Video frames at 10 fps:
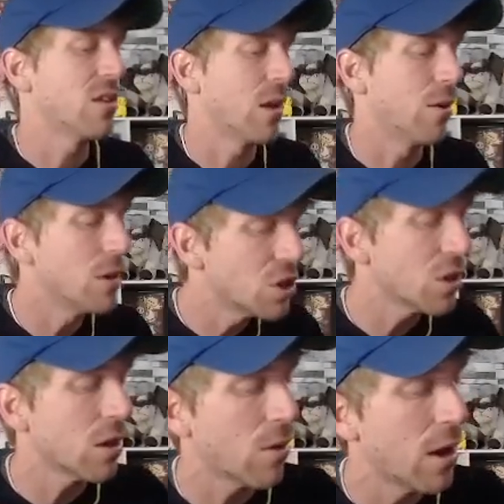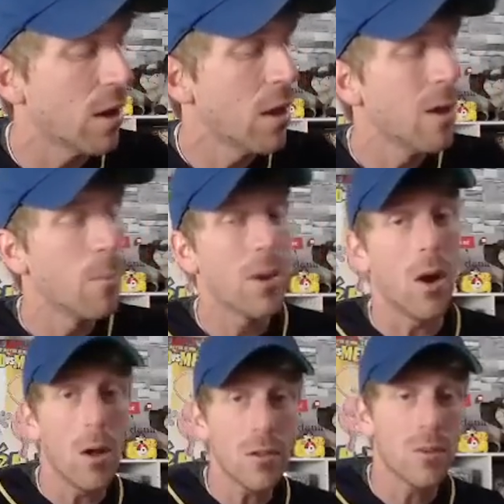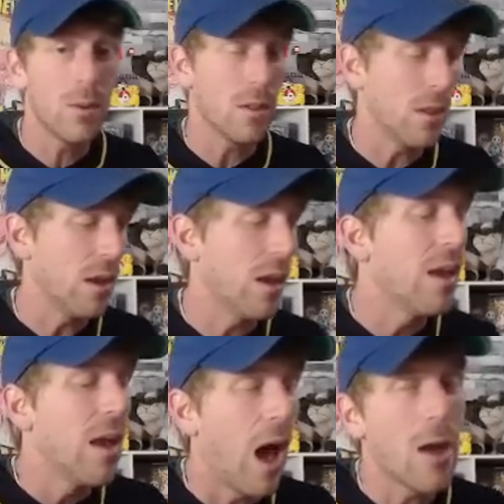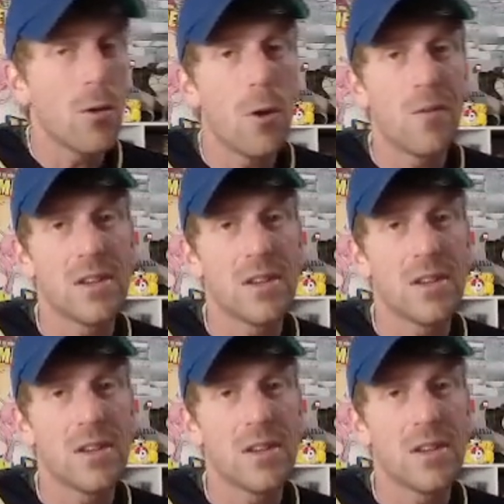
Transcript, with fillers: that are in Chilling Reign, but ultimately, I don't know if it's